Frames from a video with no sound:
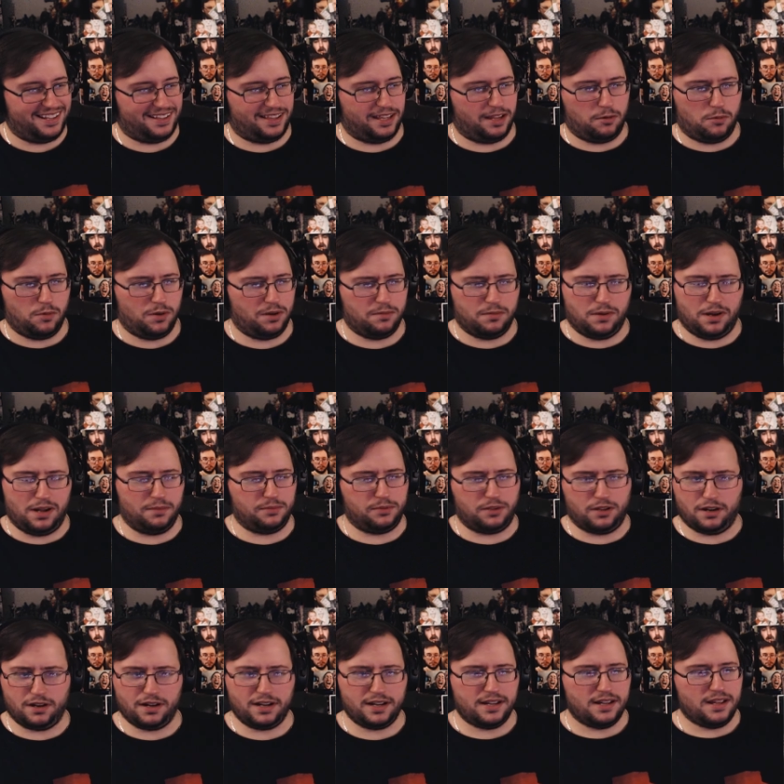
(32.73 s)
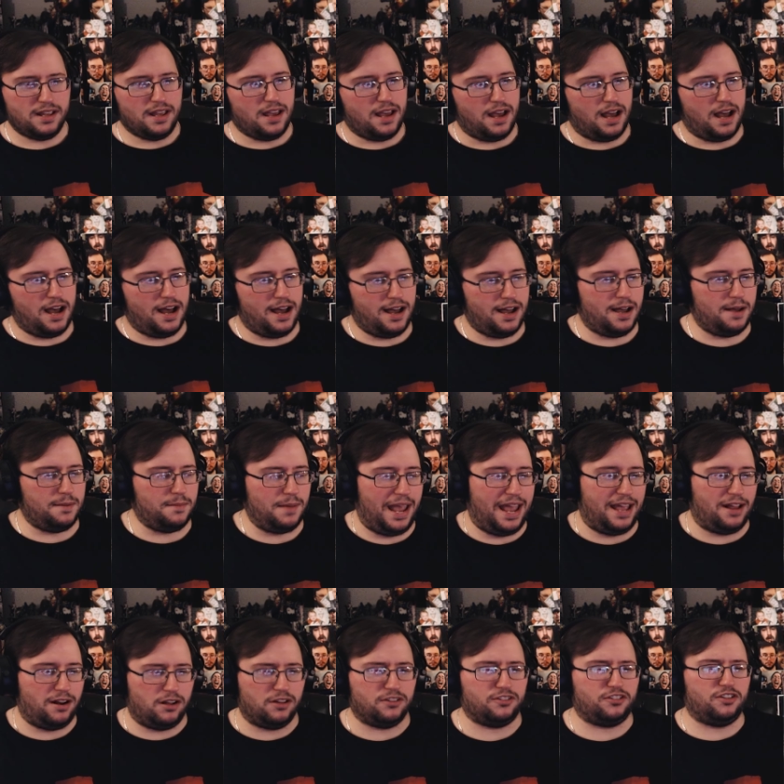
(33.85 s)
like what, what, i'm sorry um and
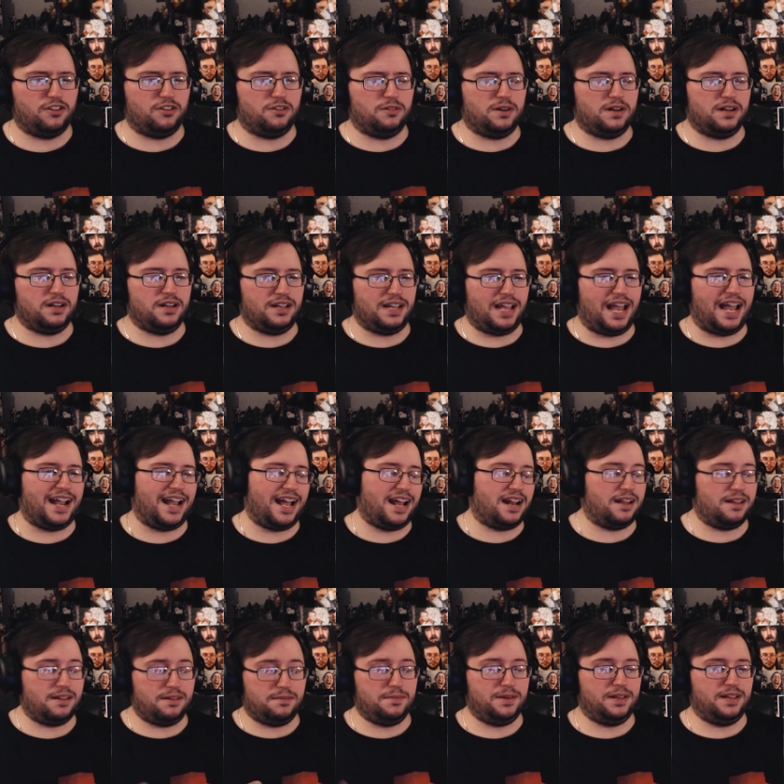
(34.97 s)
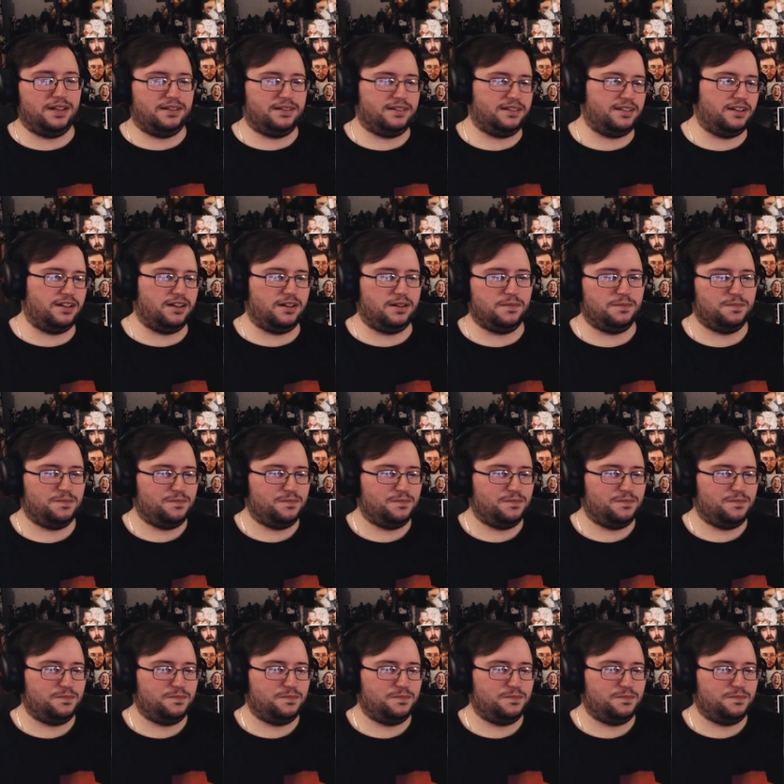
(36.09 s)
also uh, i gotta admit you know